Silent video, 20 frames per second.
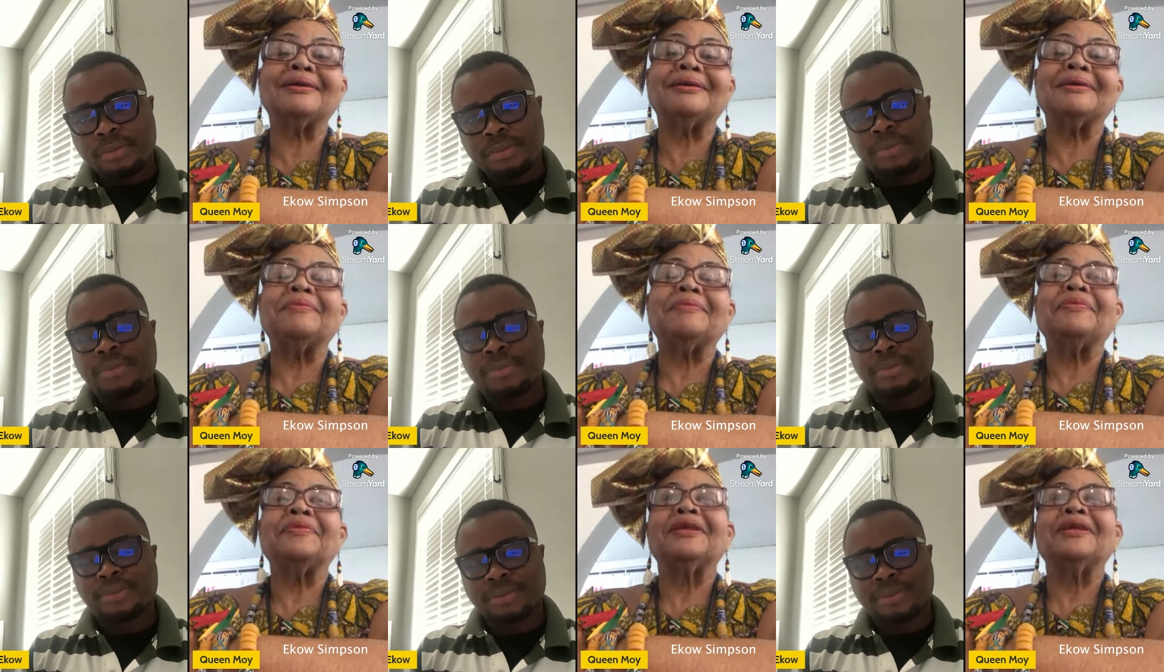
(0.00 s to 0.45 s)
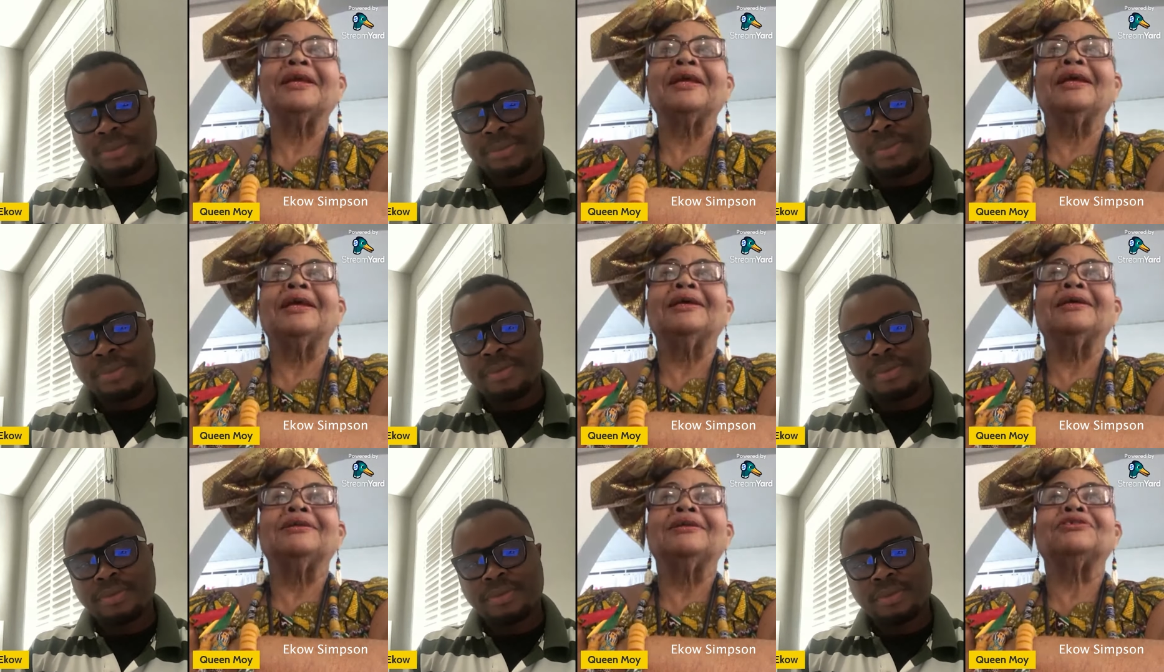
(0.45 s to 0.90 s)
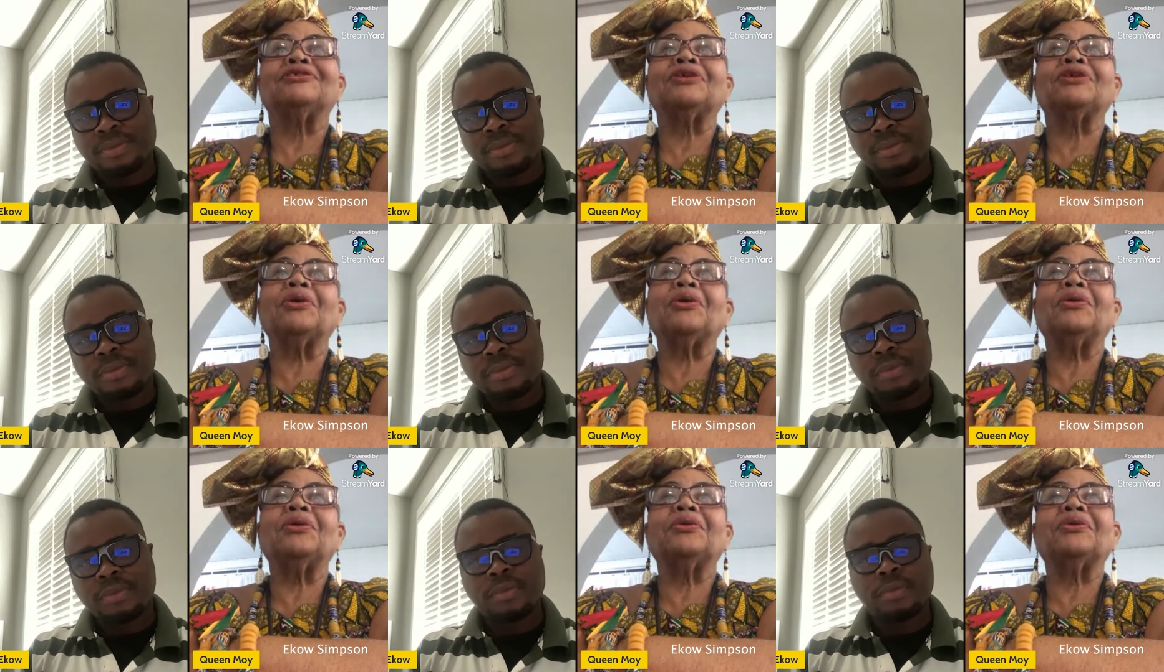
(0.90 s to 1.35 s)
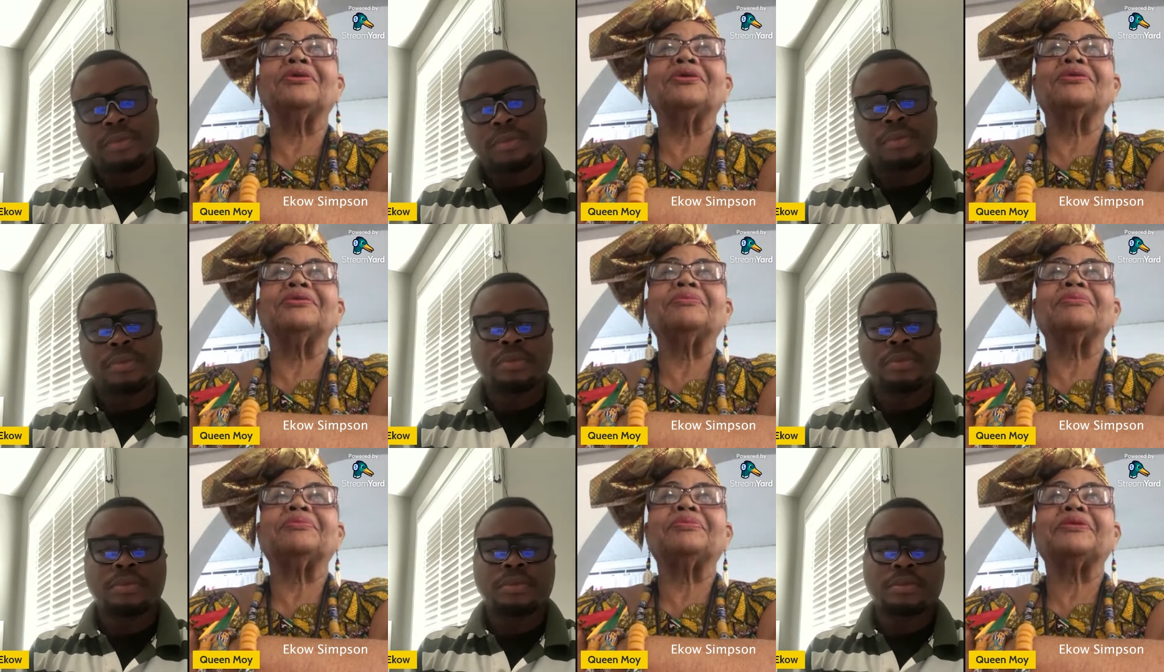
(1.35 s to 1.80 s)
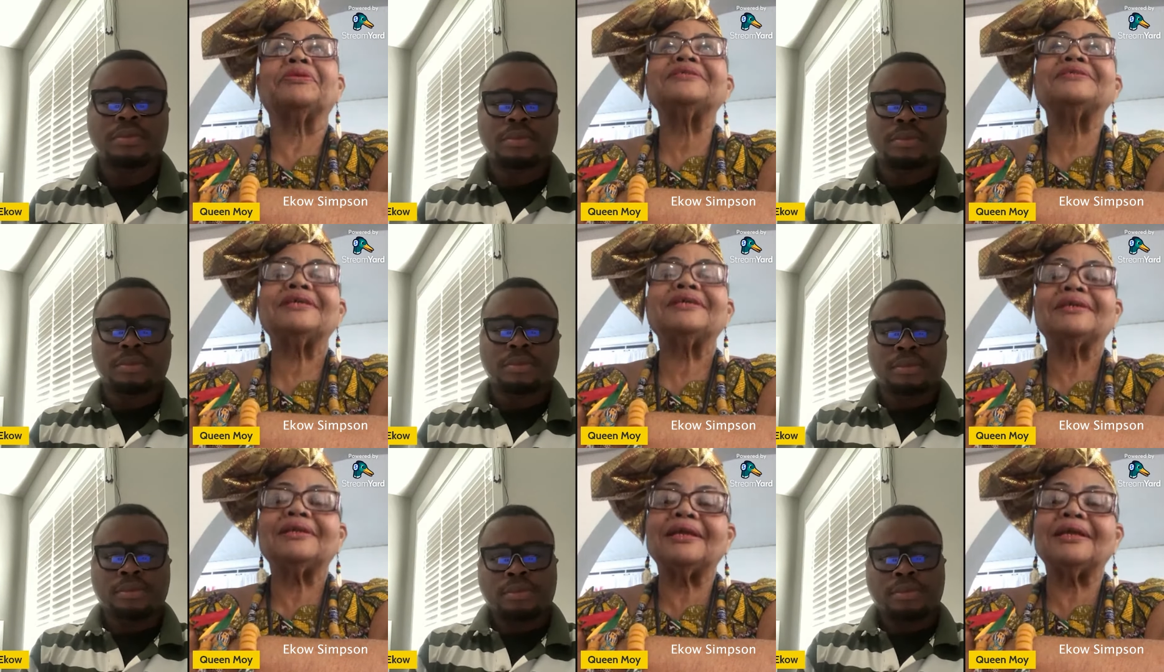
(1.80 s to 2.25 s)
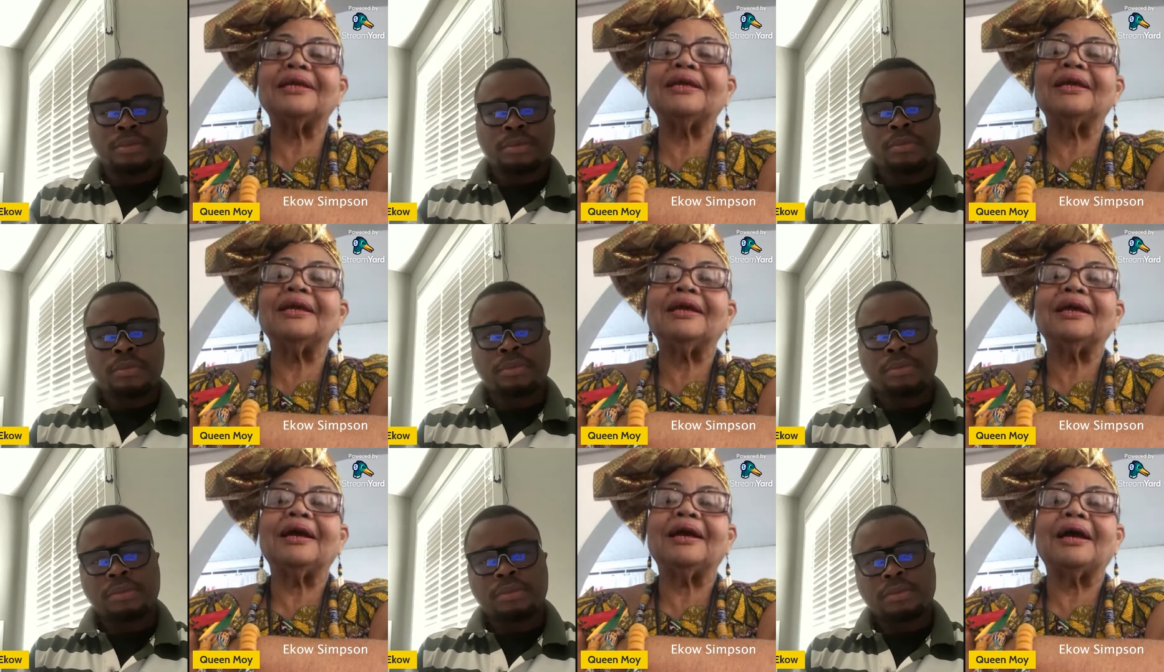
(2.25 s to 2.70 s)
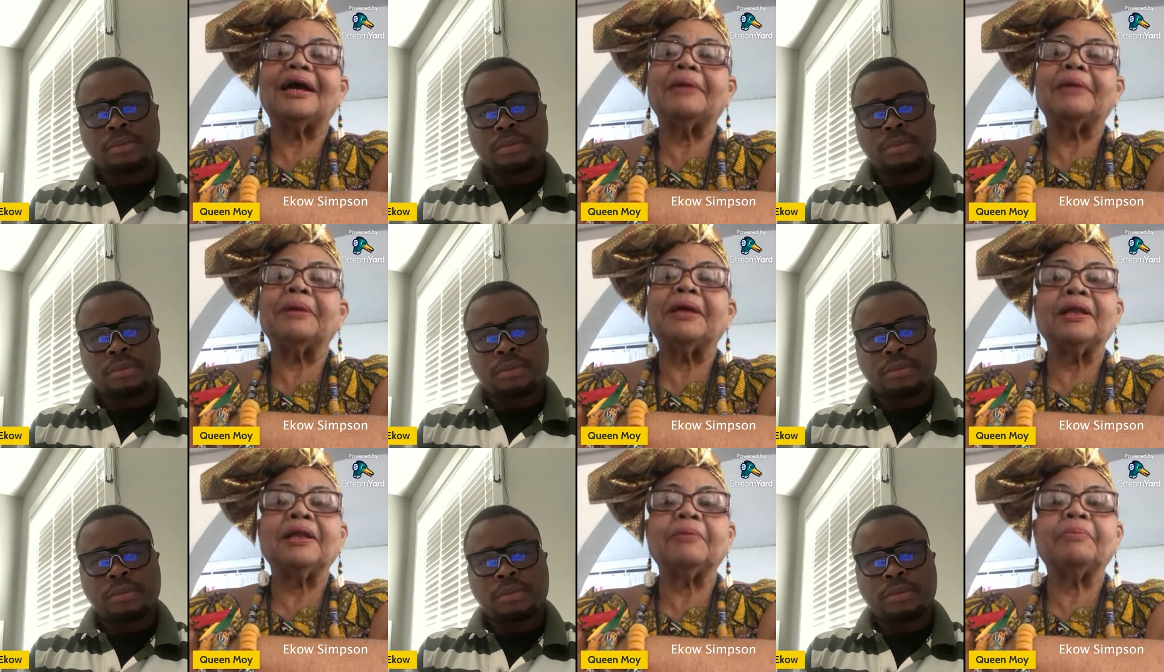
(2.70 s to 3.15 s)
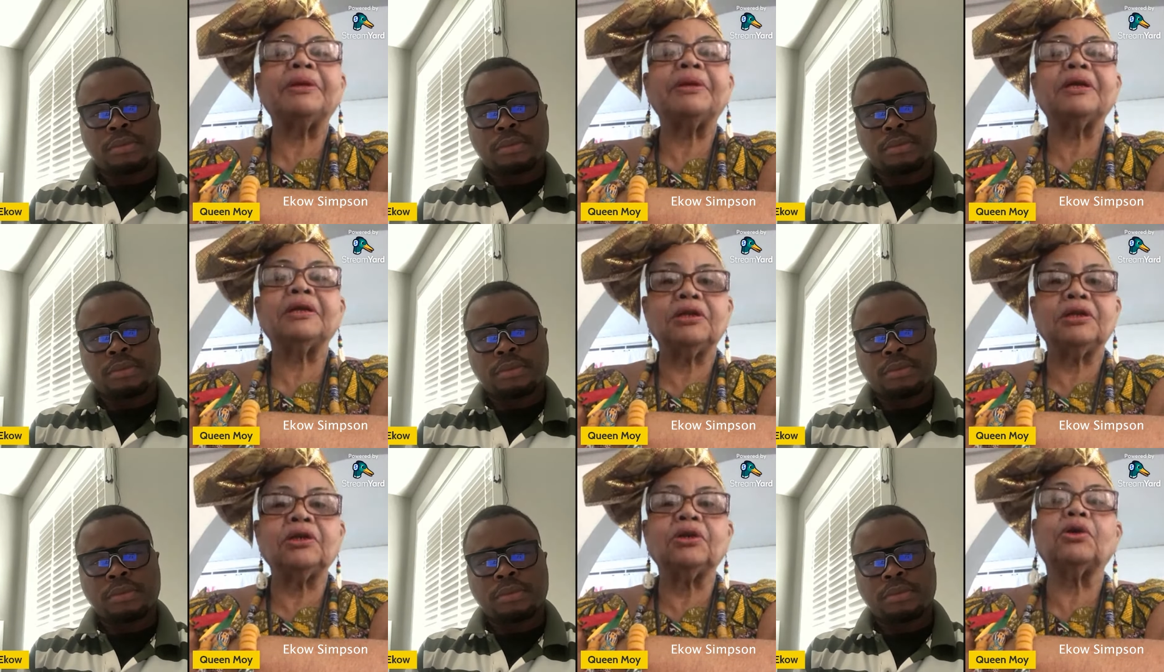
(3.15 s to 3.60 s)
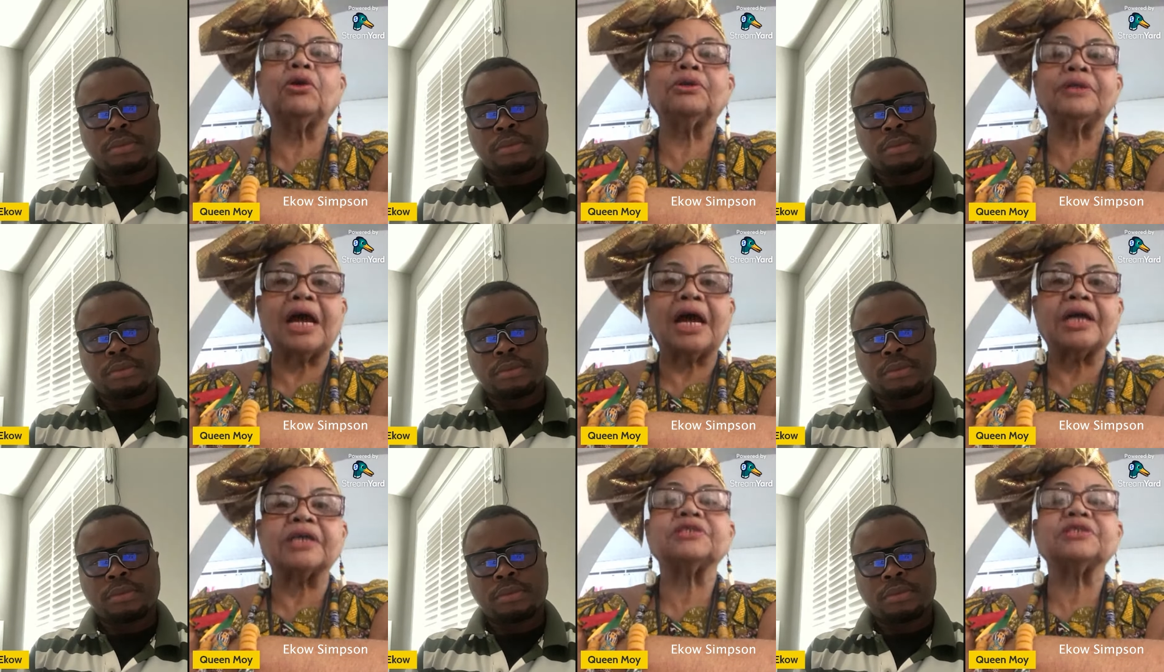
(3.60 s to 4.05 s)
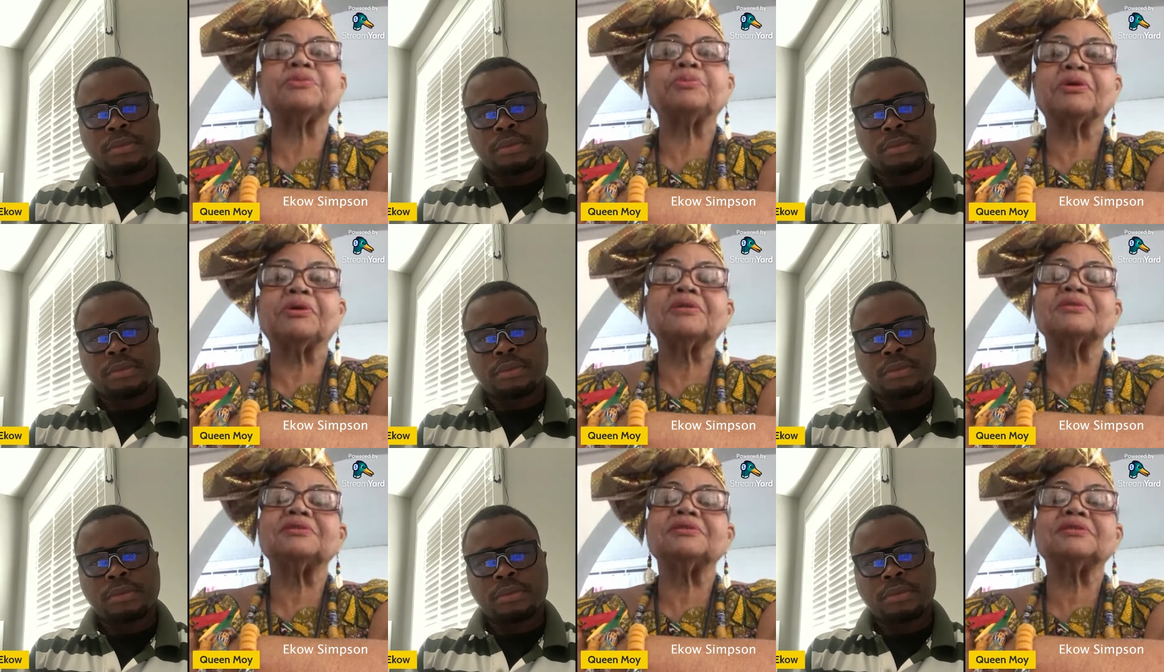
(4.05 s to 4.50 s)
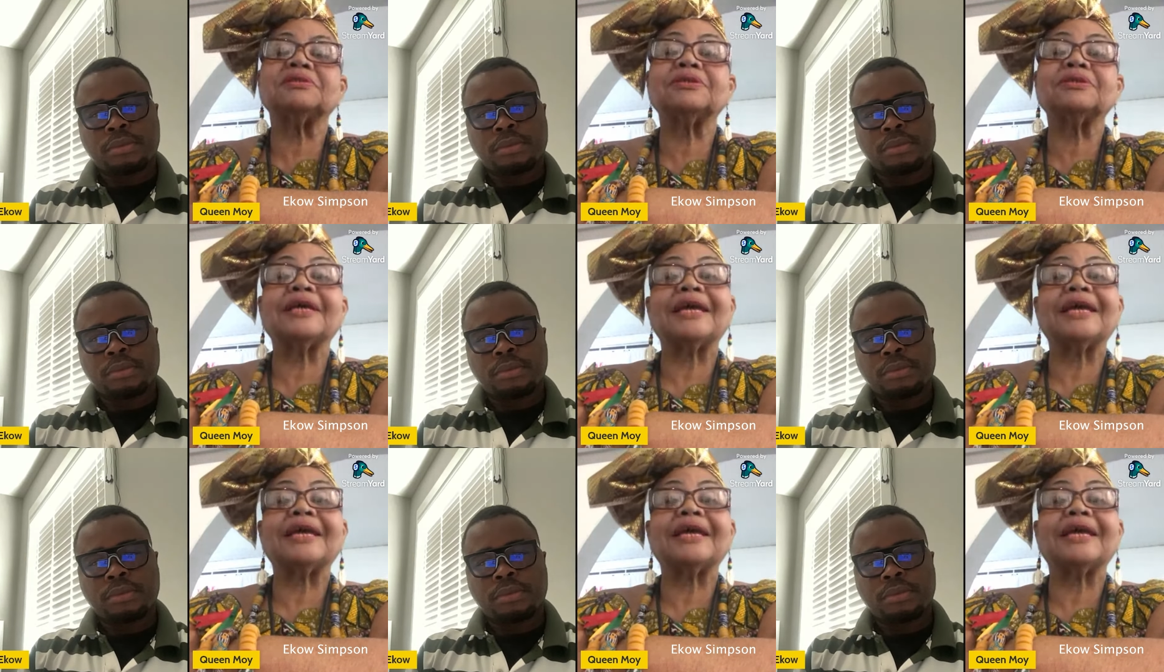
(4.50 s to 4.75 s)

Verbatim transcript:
Speaker 1: Mm-hmm. So presently, I'm helping you know diasporans to